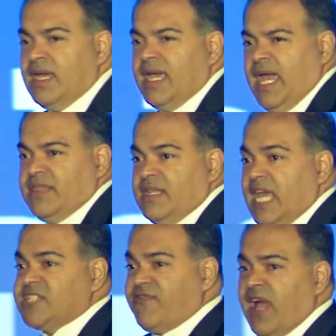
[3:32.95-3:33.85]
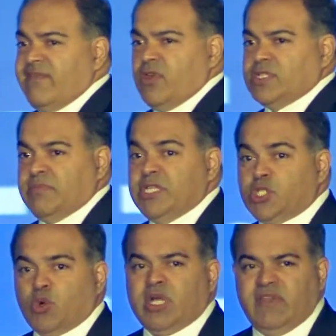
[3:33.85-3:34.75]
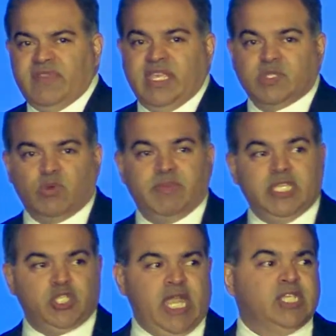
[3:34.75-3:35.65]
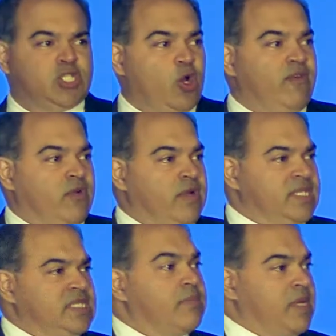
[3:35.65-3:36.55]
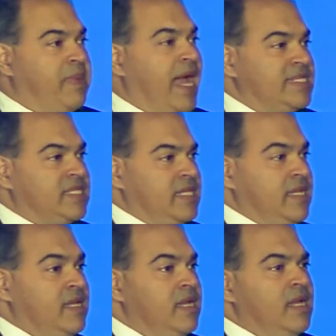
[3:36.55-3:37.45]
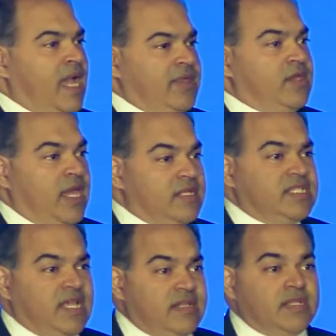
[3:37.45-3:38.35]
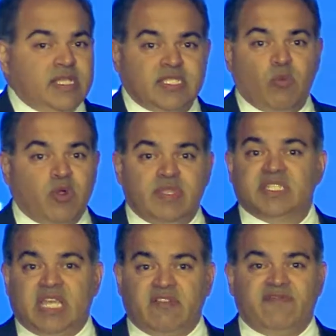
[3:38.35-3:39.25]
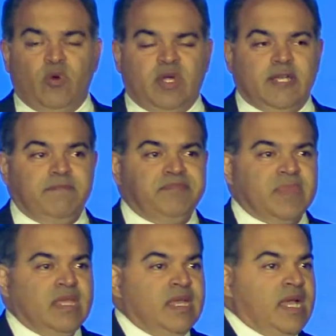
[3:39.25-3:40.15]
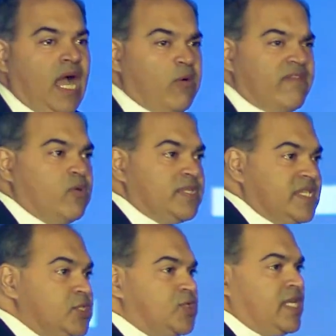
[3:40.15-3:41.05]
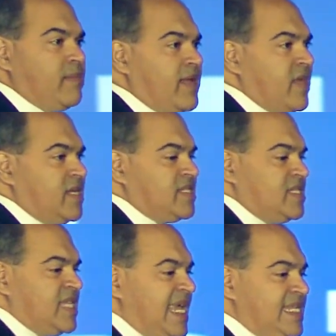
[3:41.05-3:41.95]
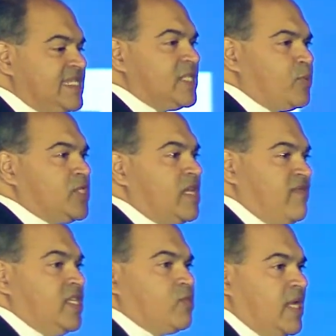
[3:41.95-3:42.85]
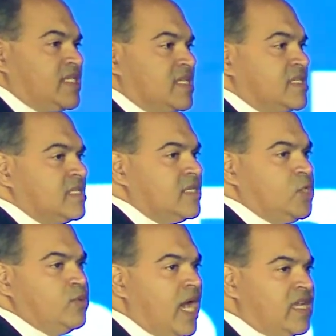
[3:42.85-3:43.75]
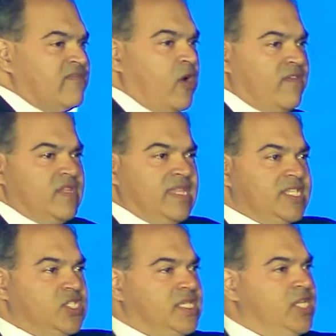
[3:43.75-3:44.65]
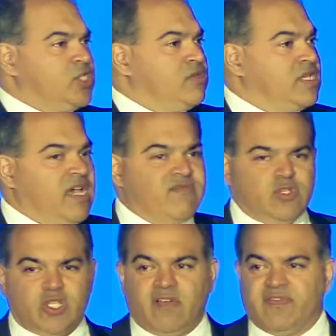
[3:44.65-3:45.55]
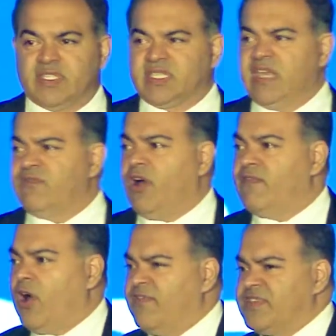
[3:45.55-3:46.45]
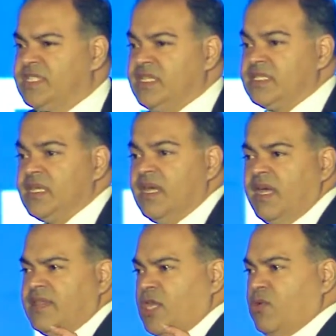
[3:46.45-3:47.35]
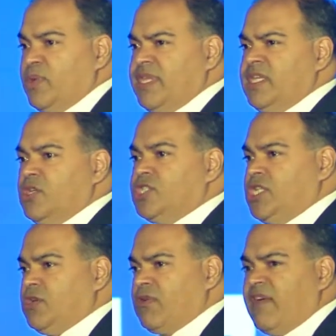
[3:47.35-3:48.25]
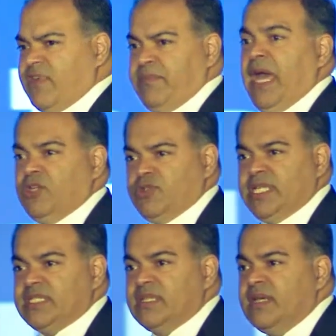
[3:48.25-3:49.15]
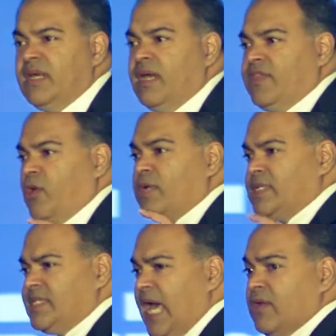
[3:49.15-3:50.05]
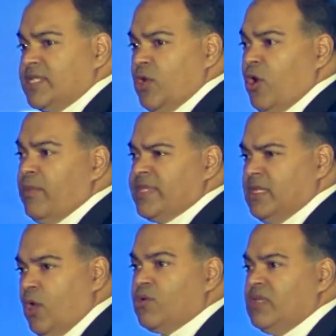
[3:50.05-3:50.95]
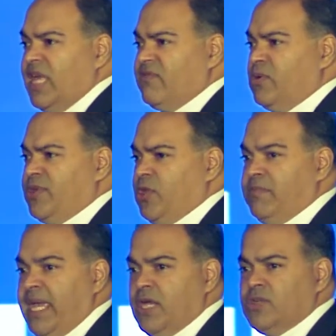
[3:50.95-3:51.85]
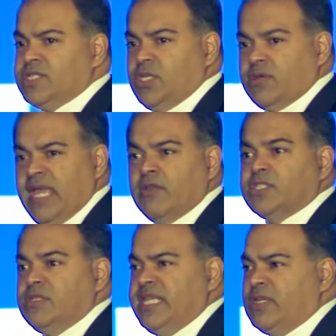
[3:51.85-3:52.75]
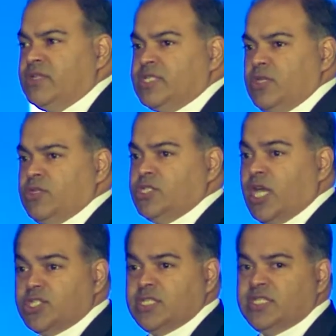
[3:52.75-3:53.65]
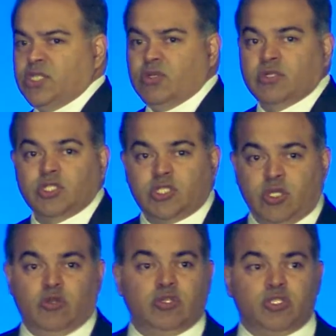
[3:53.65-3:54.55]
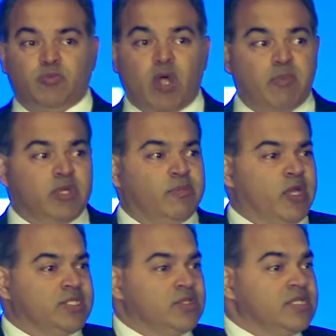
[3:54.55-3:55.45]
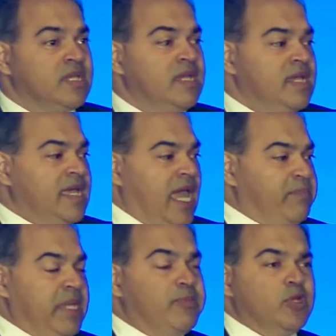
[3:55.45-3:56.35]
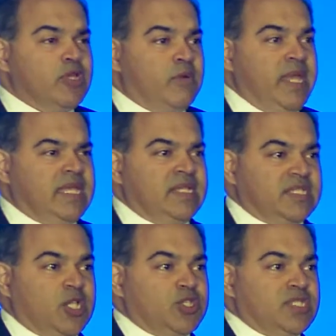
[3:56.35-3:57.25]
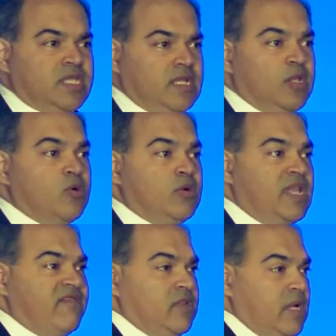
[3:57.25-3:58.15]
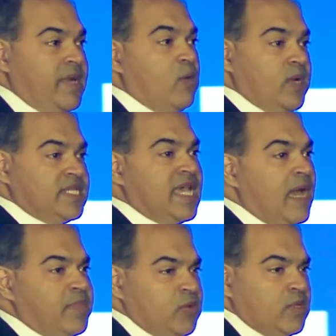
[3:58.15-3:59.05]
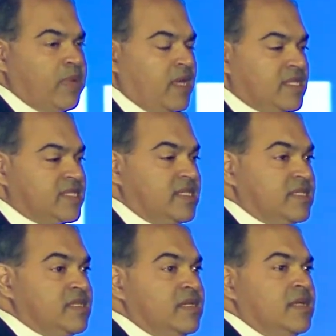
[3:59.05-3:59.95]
And in the next 5 years, a majority of these will be changed over in some capacity and somewhere in the state of Florida. However, what's interesting about that is that 96% of these races do not involve the legislature or the governor's office. They involve offices that are within your geographic boundaries. They're down to home at the local level with your mayors, your council leaders, your judges, your property appraisers, and people that are making decisions at the local level about what is happening with policies.